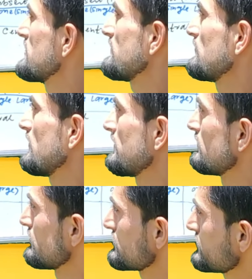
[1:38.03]
shape of
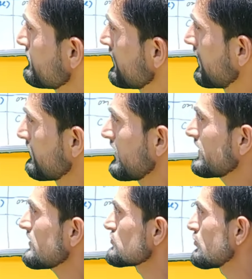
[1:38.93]
fibers or
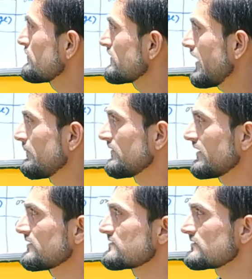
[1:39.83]
microscopic
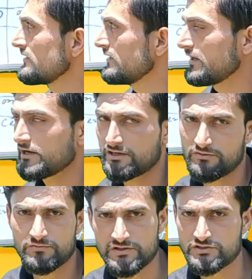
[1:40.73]
appearance and
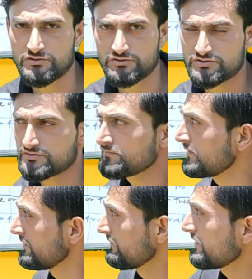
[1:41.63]
features.
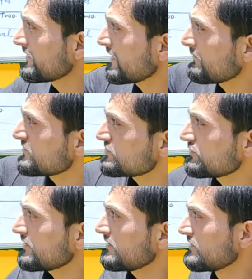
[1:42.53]
When it comes
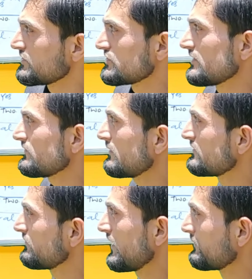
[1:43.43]
to the shape of
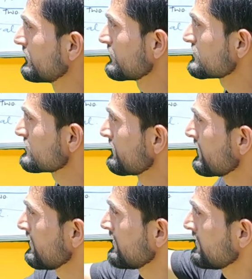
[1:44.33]
the fibers,
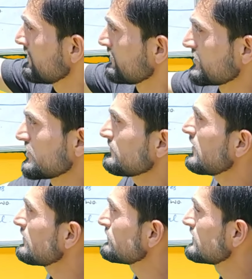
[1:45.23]
the shape
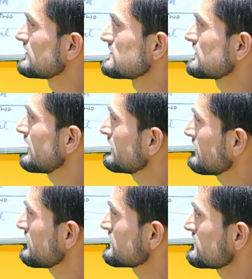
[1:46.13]
of the
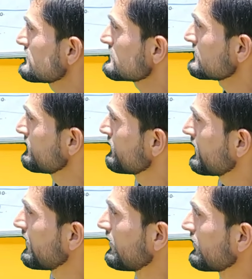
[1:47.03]
skeletal muscles
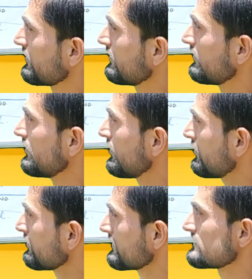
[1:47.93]
are
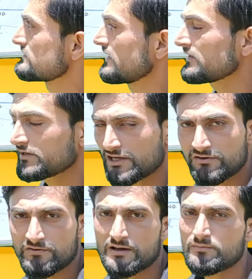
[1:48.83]
long
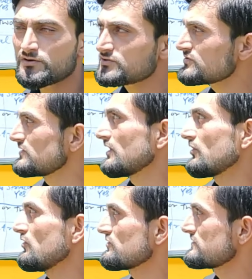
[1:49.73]
cylindrical fibers. They are
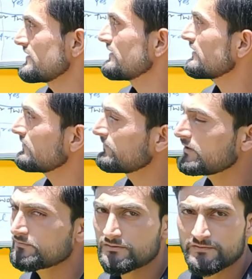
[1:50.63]
long cylindrical
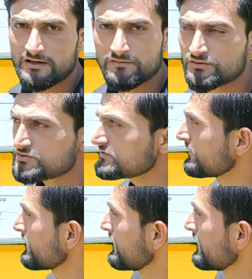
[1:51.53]
fibers.